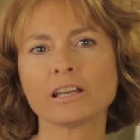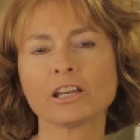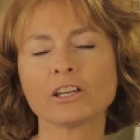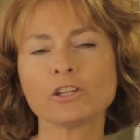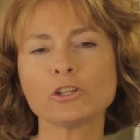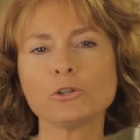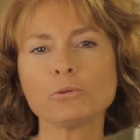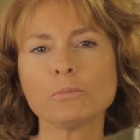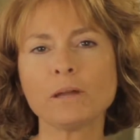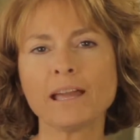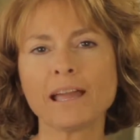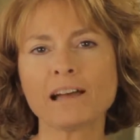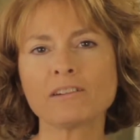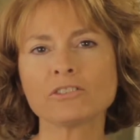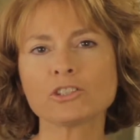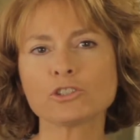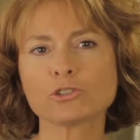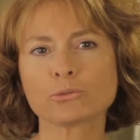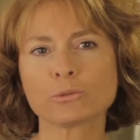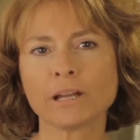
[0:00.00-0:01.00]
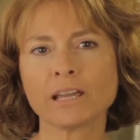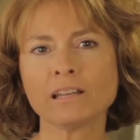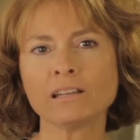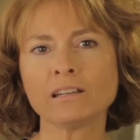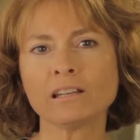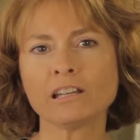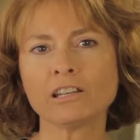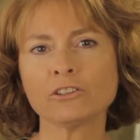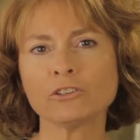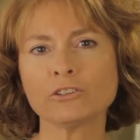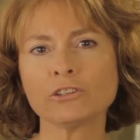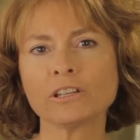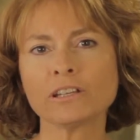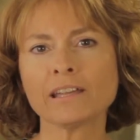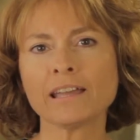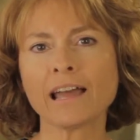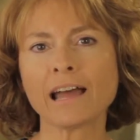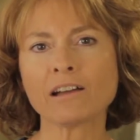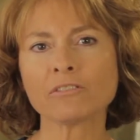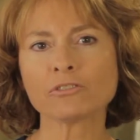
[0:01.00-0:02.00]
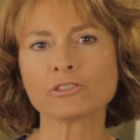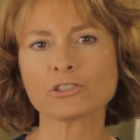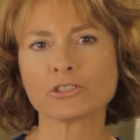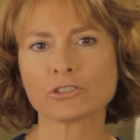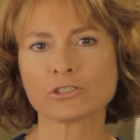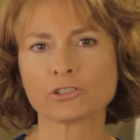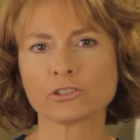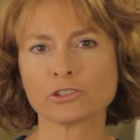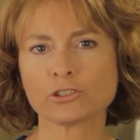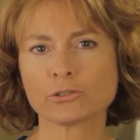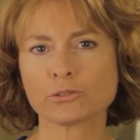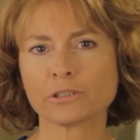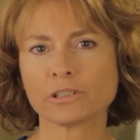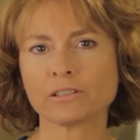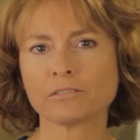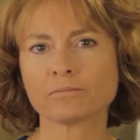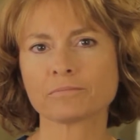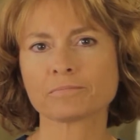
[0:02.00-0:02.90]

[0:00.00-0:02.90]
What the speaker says: You may have a drain in your knee after surgery.